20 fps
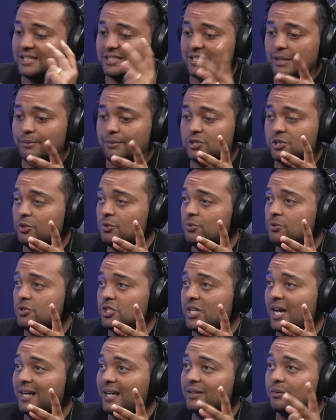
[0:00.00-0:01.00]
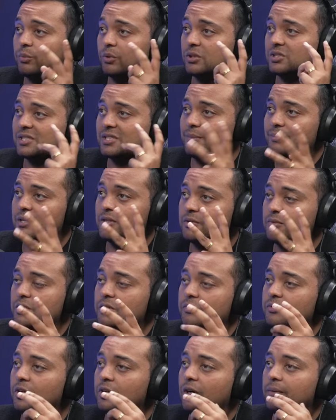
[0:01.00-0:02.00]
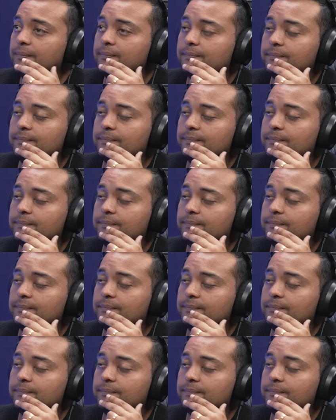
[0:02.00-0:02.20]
that's number two, Jack. What's number three you've got?